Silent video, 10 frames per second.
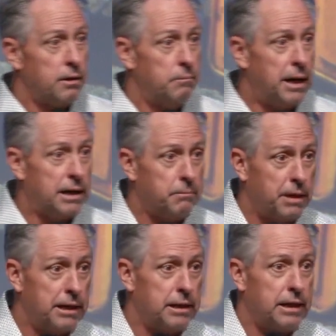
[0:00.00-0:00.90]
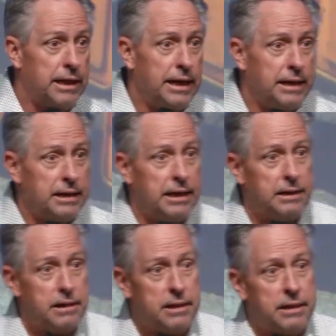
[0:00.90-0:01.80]
But, but he
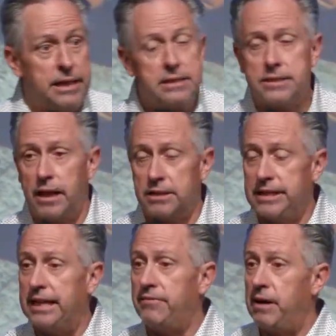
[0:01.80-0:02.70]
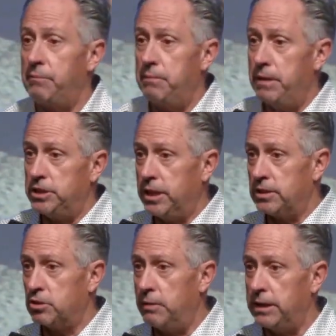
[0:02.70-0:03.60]
uh, did tell us he had family in
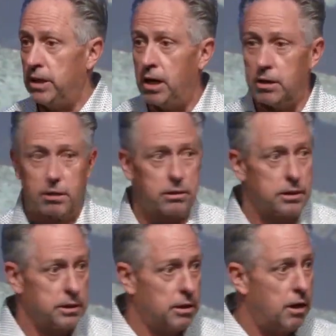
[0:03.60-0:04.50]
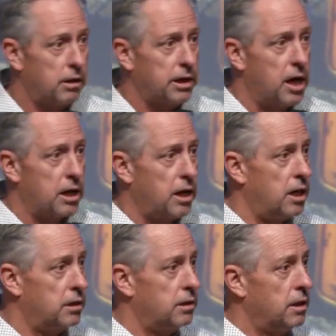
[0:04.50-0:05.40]
Michigan. So my daughter in law got
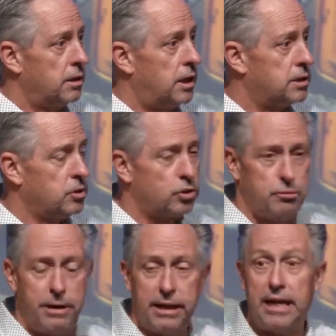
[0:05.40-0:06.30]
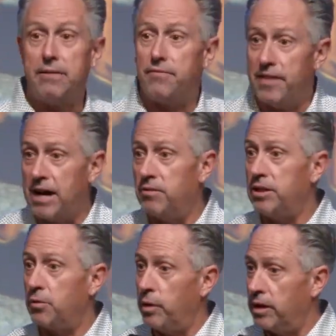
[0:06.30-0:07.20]
on uh, social media and
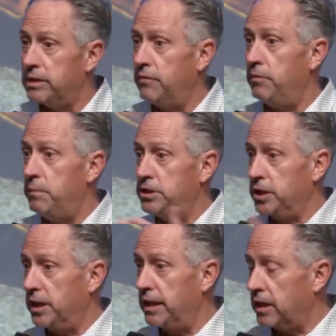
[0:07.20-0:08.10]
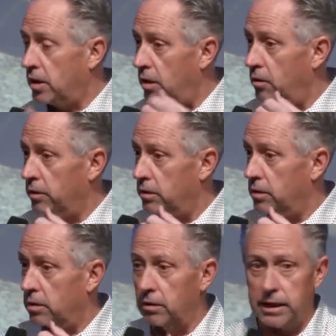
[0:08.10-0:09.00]
found a relative in Michigan and called
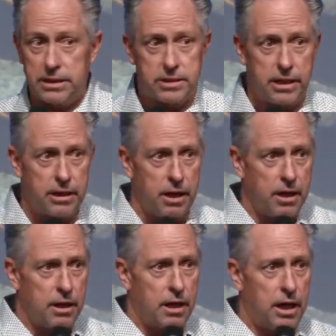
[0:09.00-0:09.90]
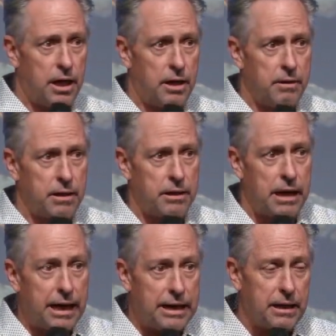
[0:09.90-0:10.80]
her and said, uh,
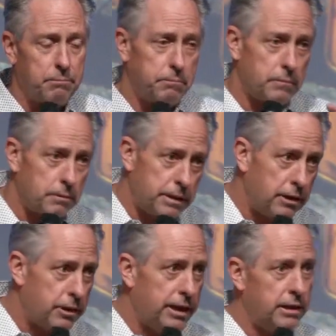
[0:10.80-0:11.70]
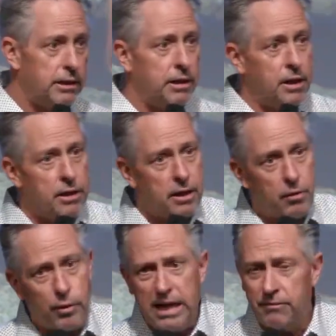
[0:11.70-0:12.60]
Hi, I'm Carrie, and
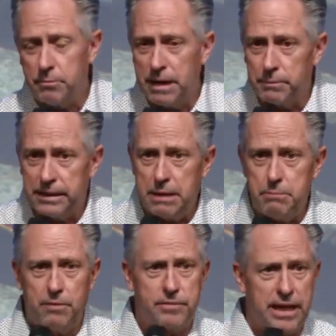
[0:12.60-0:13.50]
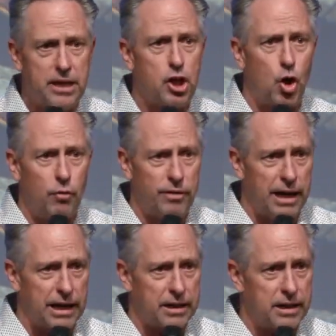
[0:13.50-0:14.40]
uh, we have a man by the name of Ted
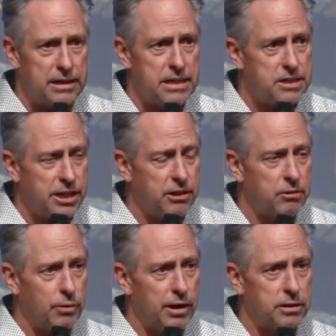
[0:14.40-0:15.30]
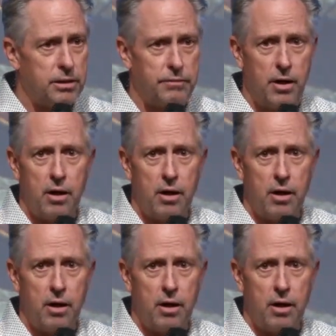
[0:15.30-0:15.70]
Kovalek. Is, is he your relative?